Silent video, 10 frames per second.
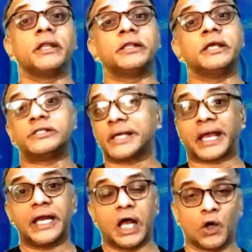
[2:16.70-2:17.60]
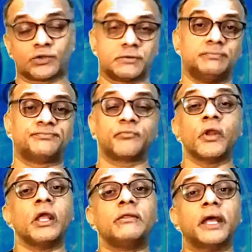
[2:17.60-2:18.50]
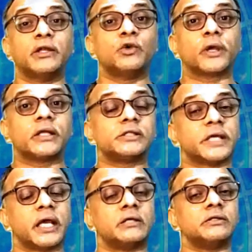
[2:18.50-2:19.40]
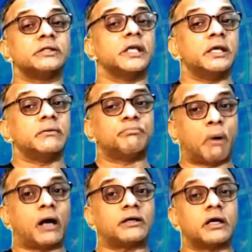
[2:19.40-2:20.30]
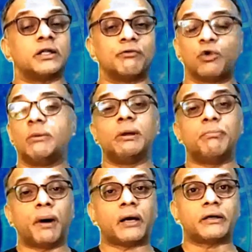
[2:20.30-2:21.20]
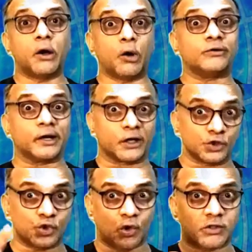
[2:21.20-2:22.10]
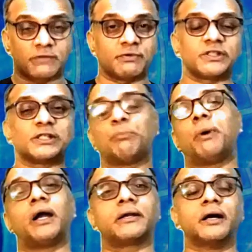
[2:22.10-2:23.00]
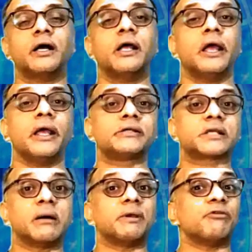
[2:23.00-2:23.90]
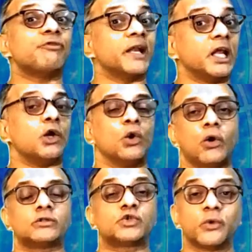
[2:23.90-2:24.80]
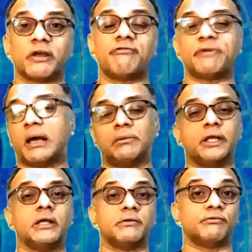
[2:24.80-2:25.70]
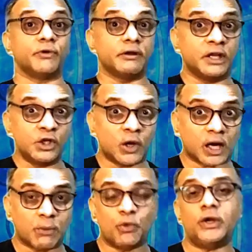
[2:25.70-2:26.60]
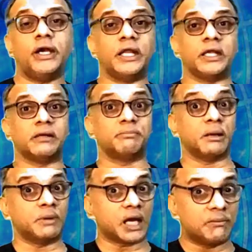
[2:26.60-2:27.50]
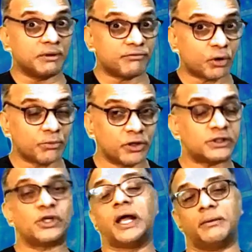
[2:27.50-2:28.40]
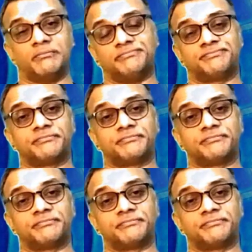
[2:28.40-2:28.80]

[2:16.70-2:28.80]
in the second house, then you can say the partner, the would-be partner, or the resource, which is the partner, is coming very close to your family, in your community, maybe coming from your tribe.